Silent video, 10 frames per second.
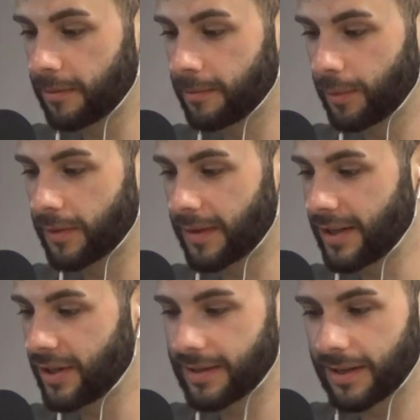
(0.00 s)
him, but
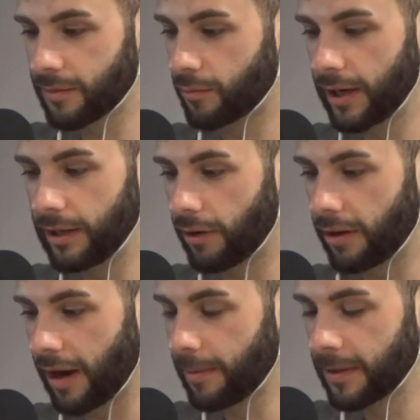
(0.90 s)
Sanchez has some really
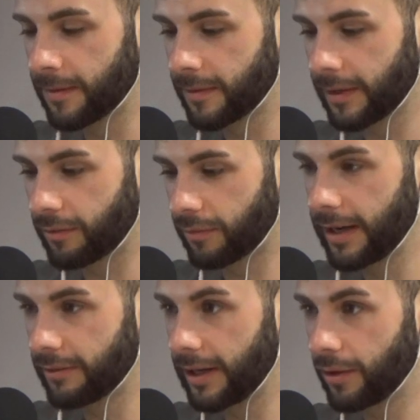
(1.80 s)
great grappling, like
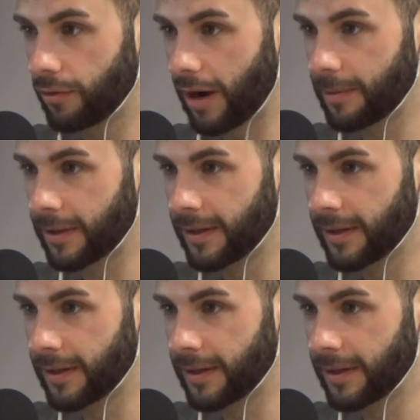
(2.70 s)
really, really good grappling.